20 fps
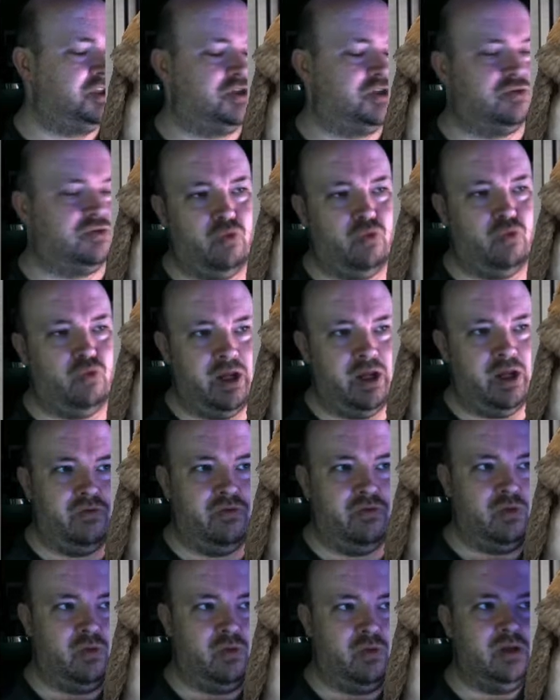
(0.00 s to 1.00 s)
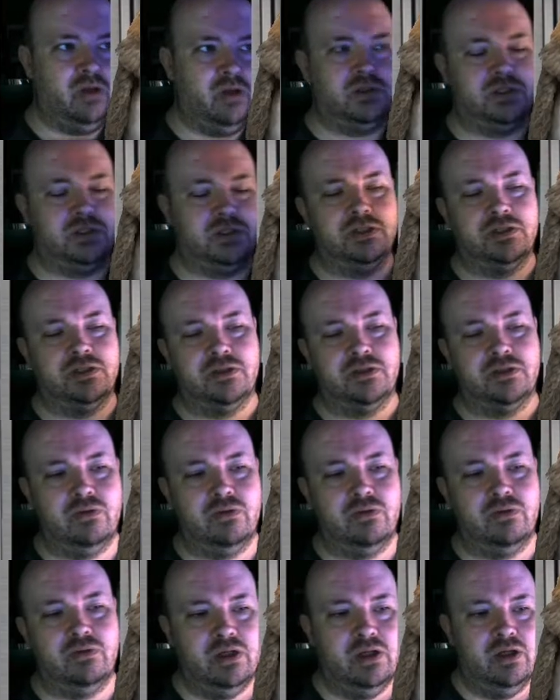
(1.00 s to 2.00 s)
ran over the rails into
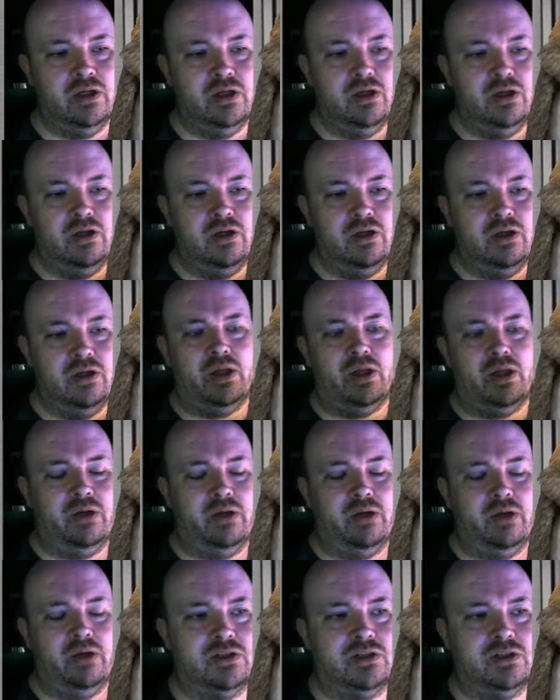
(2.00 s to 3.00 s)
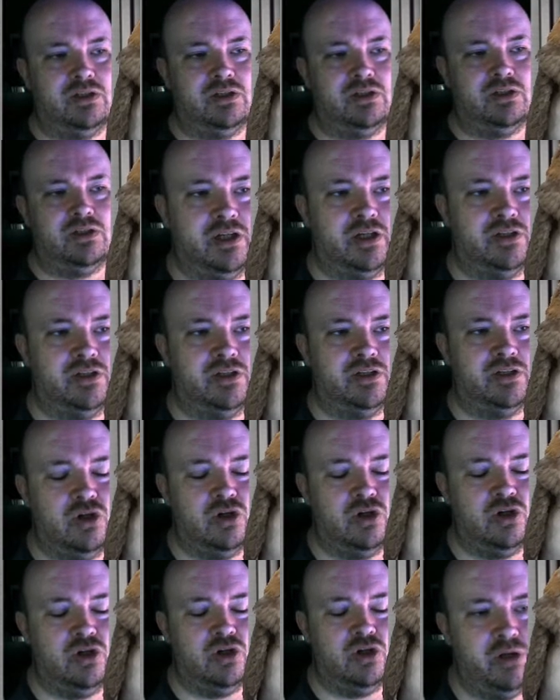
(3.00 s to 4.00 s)
while I was trying to
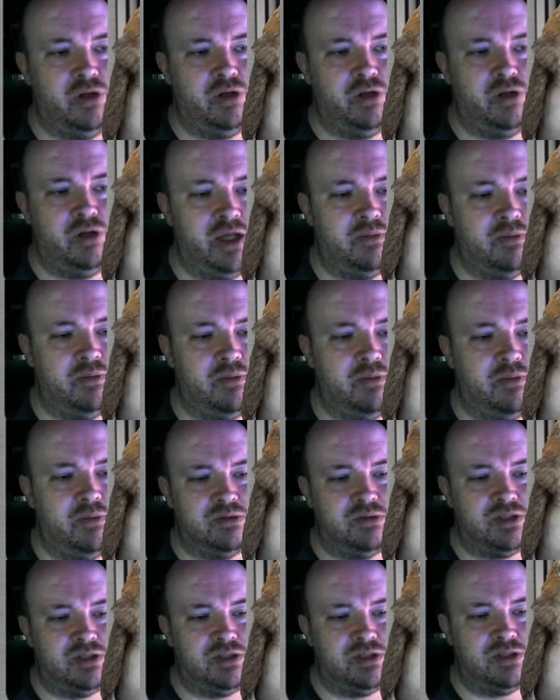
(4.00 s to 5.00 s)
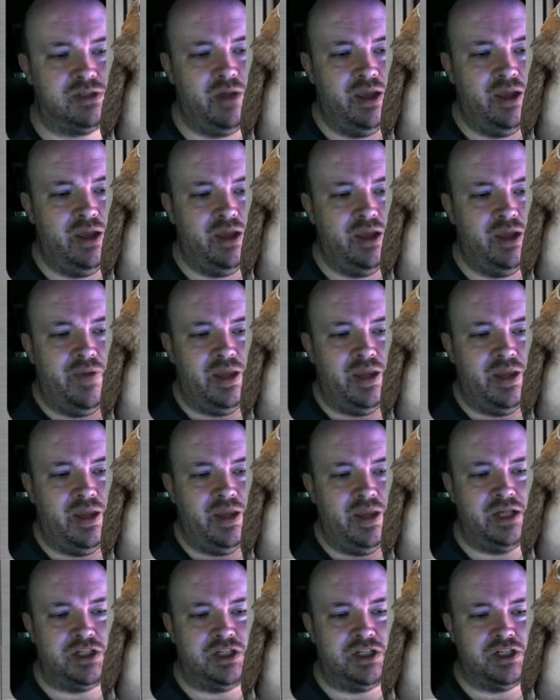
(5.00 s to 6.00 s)
talk and play the game at the same time.
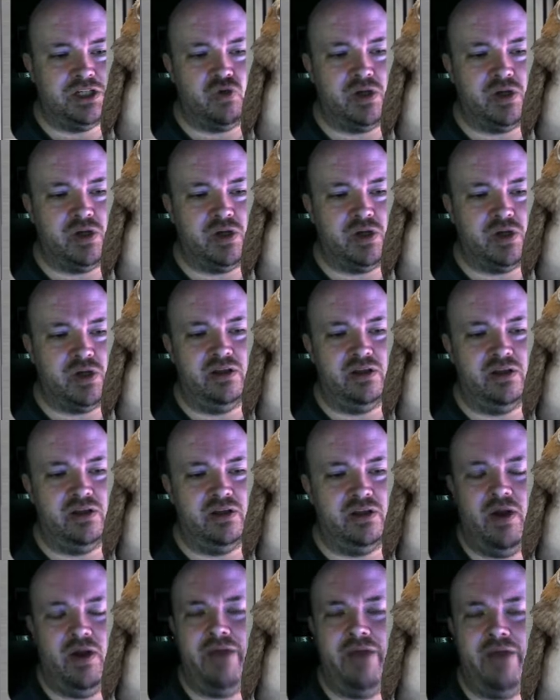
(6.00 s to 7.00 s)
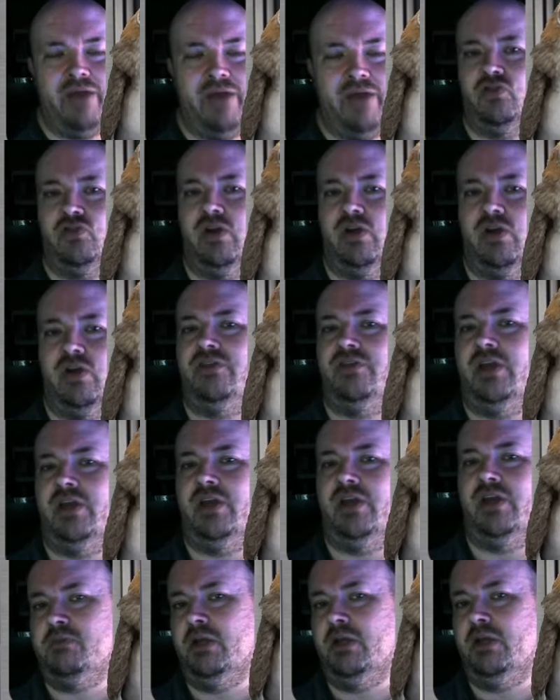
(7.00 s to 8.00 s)
It's interesting, the graphical trade-off that
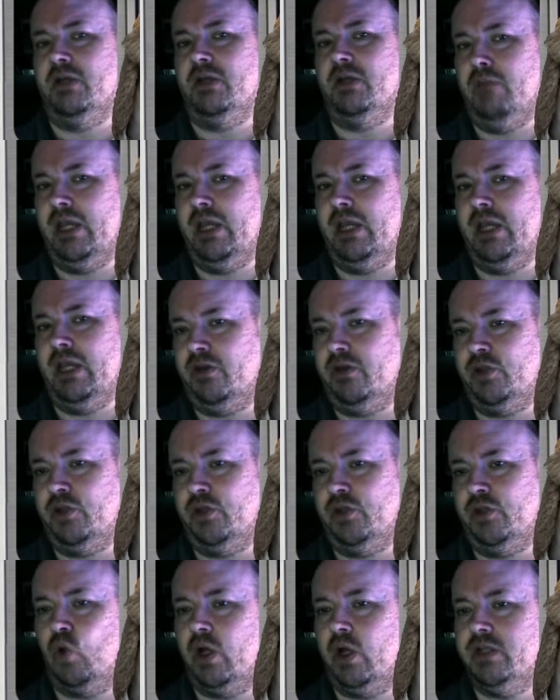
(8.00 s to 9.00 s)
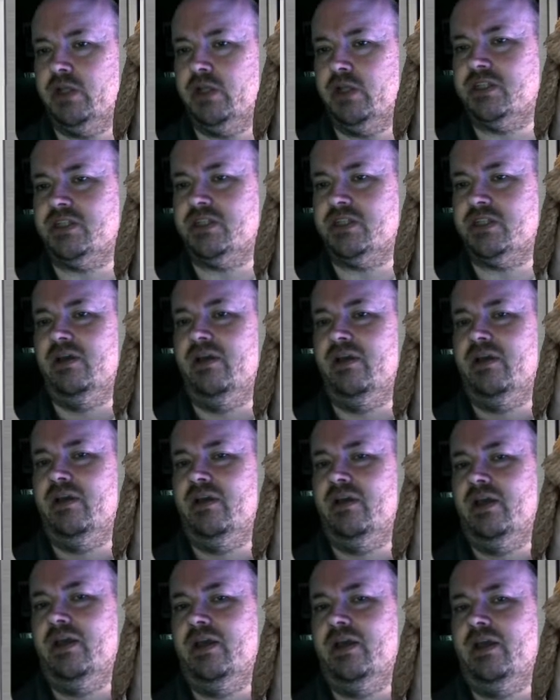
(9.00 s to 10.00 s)
has been made on the Grunts.
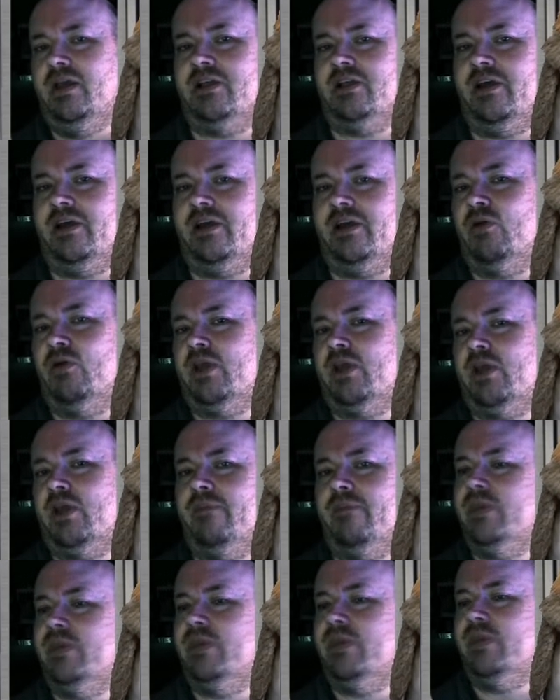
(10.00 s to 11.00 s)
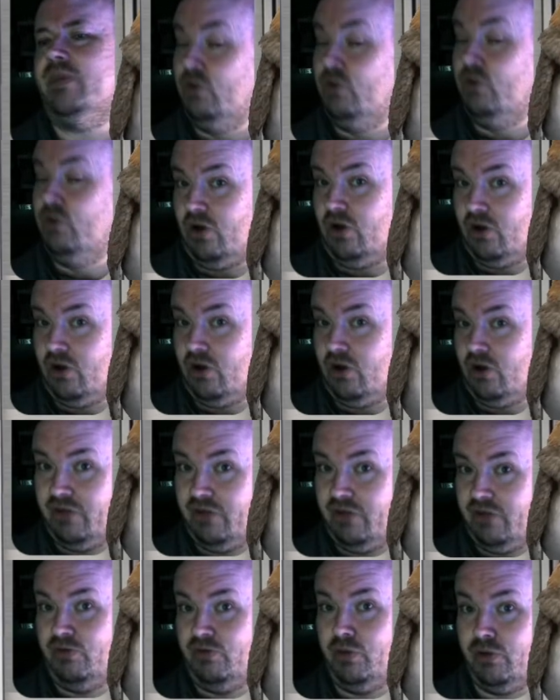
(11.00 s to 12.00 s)
It's like, okay, if you are already
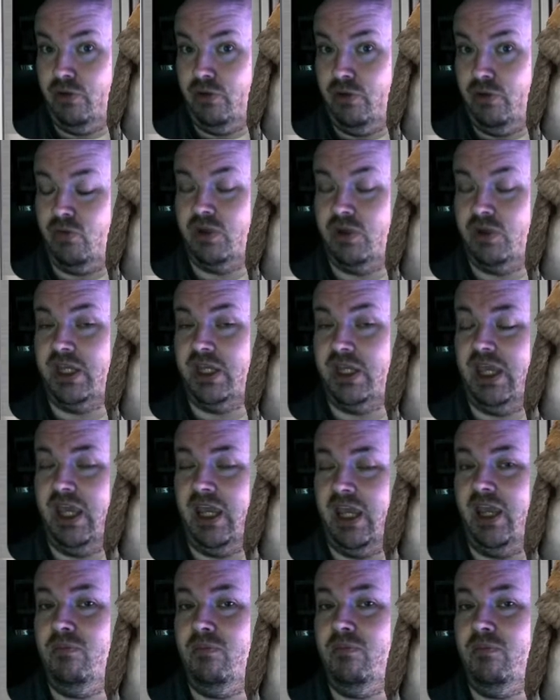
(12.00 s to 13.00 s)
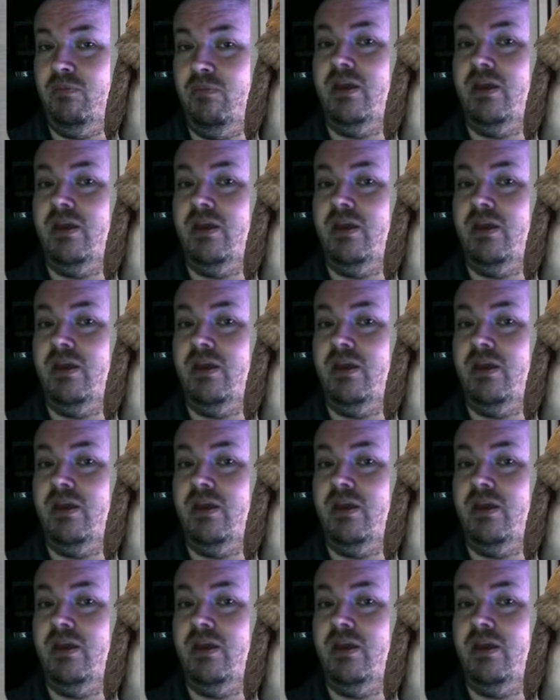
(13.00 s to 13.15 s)
familiar with the game,